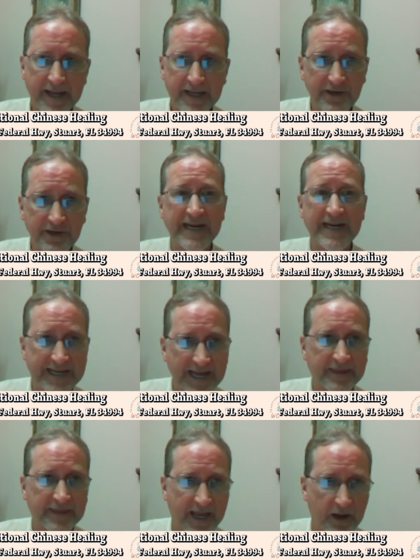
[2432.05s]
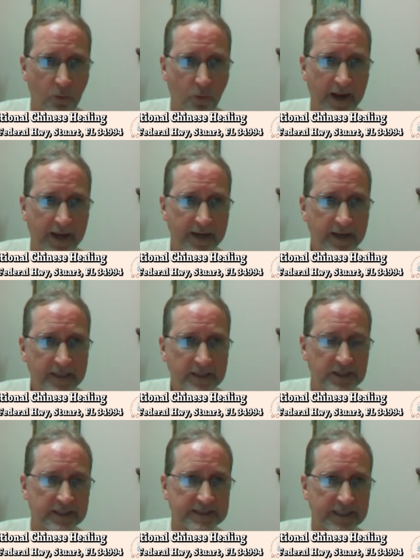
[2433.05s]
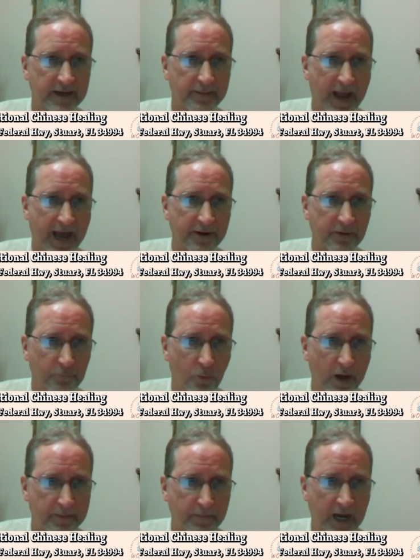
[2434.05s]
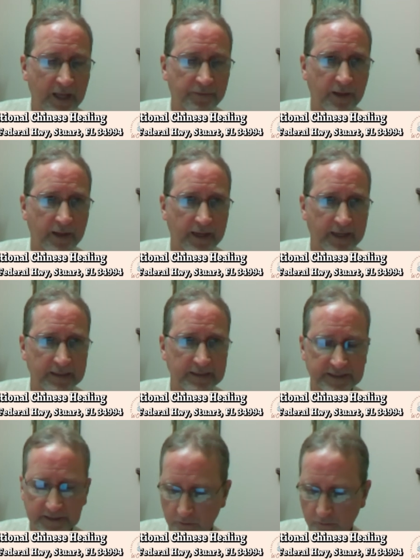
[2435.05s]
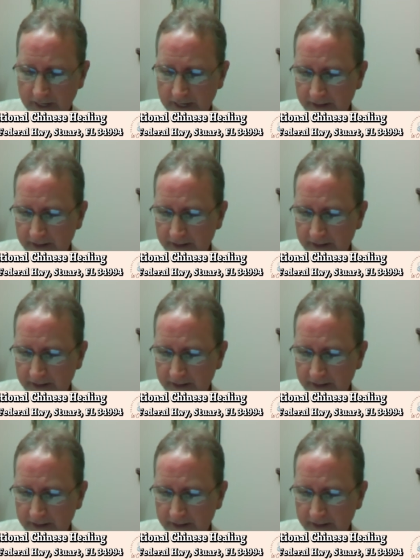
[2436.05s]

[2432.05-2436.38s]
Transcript: You didn't get that way just in a matter of one month. And so,